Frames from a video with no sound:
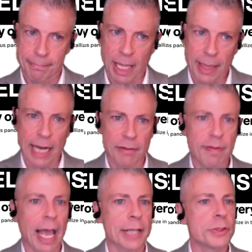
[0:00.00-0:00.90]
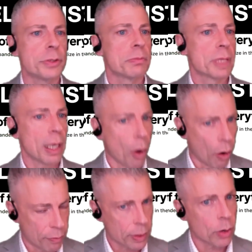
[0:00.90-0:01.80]
That in fact,
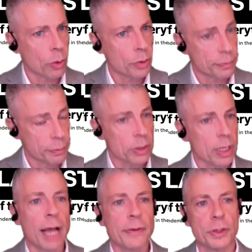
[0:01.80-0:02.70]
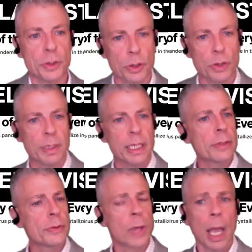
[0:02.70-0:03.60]
over the course of your lives and your
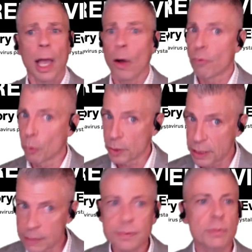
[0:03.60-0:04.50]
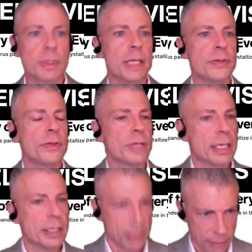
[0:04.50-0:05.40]
careers, for different reasons,
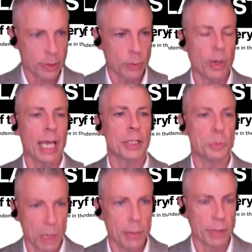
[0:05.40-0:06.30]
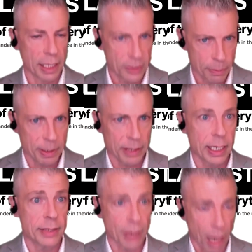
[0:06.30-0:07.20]
in different ways, we will
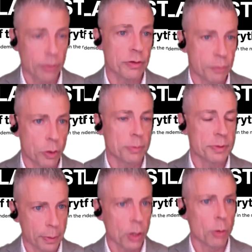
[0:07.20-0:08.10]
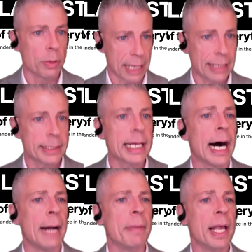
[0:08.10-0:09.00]
experience other forms of global dense
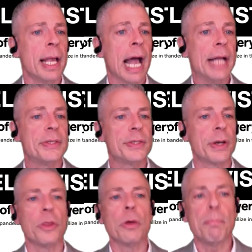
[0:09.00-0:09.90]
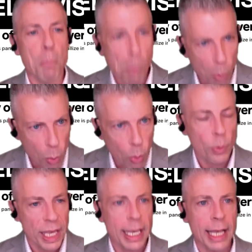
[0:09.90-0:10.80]
time. And so the more
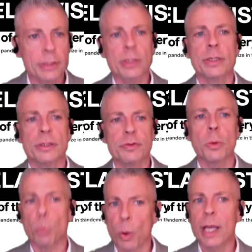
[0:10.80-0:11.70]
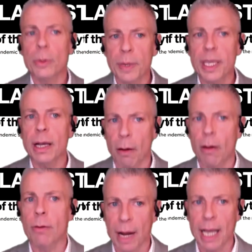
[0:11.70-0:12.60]
we can learn from where we are
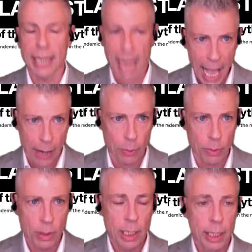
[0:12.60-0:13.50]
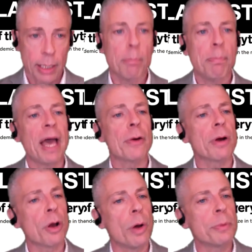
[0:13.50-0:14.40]
right now, the better
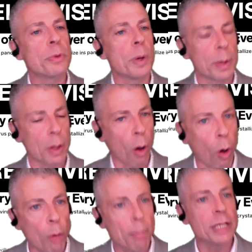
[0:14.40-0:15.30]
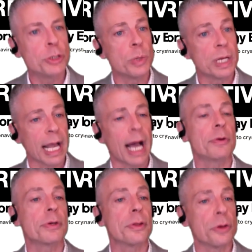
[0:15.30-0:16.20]
equipped we will all be to
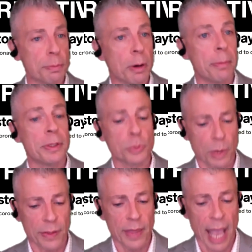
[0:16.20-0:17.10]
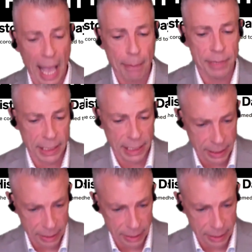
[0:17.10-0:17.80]
encounter those moments when they happen in the